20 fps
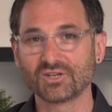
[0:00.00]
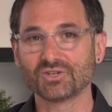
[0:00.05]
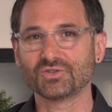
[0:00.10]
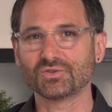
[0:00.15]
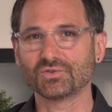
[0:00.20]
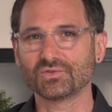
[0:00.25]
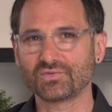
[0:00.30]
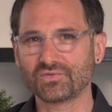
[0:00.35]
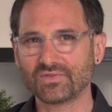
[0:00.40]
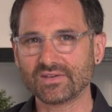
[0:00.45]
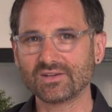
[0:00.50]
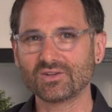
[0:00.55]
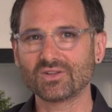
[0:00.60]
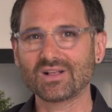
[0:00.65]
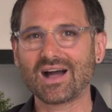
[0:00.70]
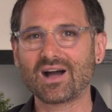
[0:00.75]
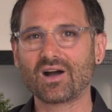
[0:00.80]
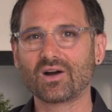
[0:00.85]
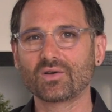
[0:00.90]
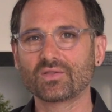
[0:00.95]
Do you feel
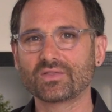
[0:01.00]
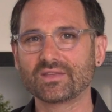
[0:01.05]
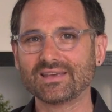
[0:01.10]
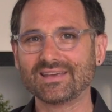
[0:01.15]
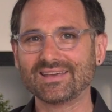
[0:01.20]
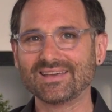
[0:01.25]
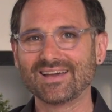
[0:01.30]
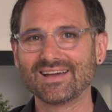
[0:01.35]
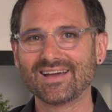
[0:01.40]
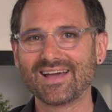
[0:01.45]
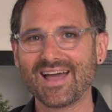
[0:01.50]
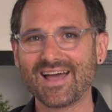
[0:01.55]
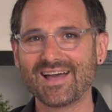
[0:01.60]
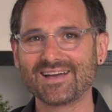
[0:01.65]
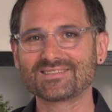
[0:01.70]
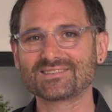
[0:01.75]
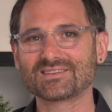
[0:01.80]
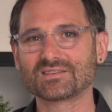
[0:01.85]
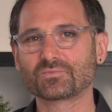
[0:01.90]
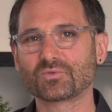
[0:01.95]
how the
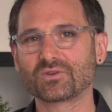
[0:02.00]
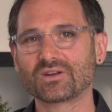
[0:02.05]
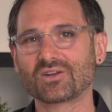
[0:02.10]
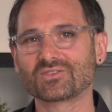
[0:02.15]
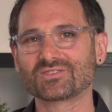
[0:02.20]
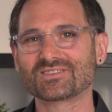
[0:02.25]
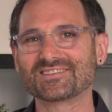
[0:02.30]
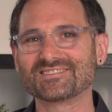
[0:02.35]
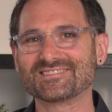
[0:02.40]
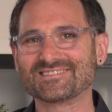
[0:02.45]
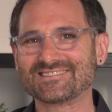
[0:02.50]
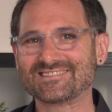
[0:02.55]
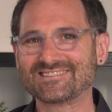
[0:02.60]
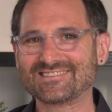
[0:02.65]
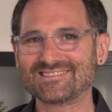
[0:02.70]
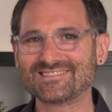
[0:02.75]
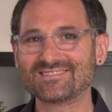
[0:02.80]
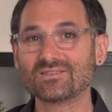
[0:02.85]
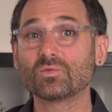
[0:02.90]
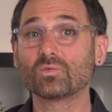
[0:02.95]
S is pronounced
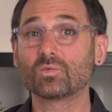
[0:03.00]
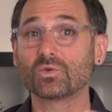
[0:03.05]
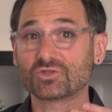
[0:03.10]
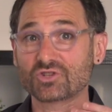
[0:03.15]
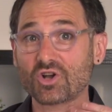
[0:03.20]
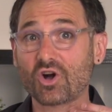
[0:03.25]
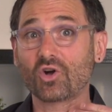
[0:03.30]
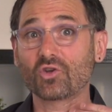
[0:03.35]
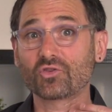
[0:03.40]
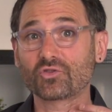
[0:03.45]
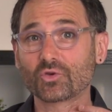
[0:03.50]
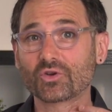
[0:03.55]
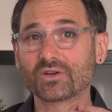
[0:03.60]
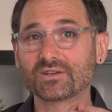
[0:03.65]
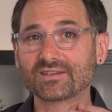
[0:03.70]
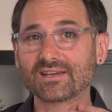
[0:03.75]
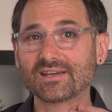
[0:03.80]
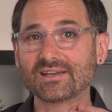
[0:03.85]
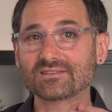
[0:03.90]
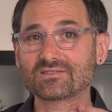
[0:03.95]
Z, which also
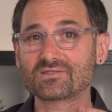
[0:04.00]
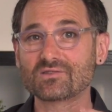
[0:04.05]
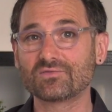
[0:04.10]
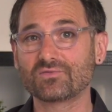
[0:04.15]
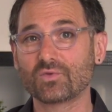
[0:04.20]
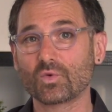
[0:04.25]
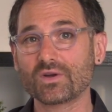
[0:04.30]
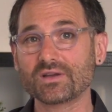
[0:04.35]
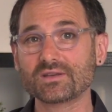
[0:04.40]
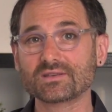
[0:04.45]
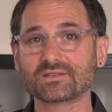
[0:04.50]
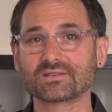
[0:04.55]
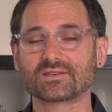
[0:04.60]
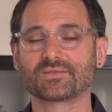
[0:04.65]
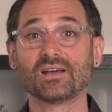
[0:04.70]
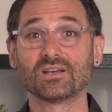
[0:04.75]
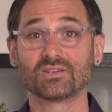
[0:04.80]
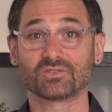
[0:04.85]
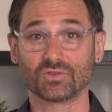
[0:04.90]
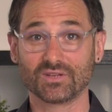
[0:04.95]
contains the voice?
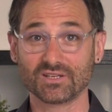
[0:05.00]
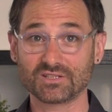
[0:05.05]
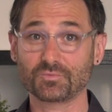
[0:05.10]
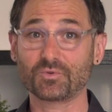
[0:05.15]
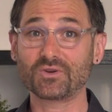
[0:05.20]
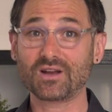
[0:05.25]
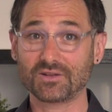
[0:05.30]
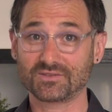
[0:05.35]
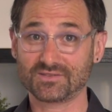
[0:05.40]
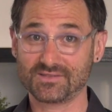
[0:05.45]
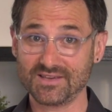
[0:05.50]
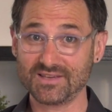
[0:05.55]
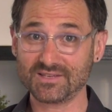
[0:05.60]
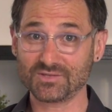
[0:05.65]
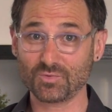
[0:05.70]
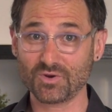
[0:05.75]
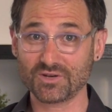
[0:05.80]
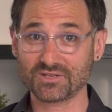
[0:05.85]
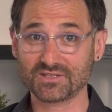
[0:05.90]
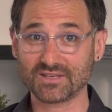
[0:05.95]
So let's pronounce these
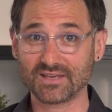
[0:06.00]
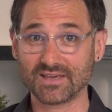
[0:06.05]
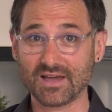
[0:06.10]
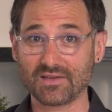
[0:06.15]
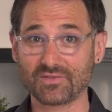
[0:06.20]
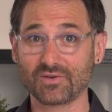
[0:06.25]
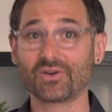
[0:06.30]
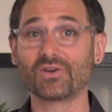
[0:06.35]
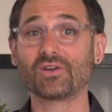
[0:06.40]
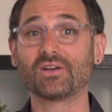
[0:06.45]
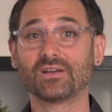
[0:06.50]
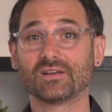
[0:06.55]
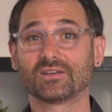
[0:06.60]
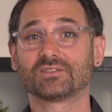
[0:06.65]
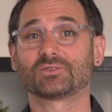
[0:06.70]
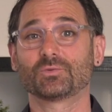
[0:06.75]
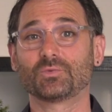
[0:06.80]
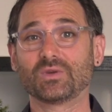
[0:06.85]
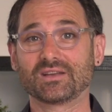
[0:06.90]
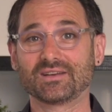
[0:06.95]
words together
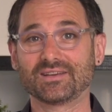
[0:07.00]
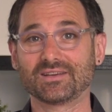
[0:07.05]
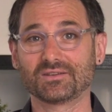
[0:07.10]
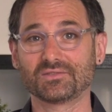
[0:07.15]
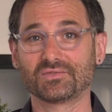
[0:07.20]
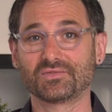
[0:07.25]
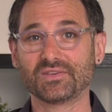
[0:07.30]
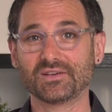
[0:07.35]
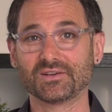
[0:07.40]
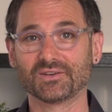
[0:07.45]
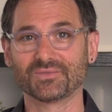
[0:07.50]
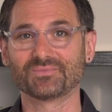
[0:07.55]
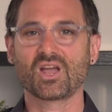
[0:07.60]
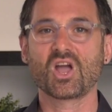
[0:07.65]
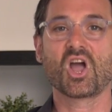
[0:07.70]
so we can get a feel.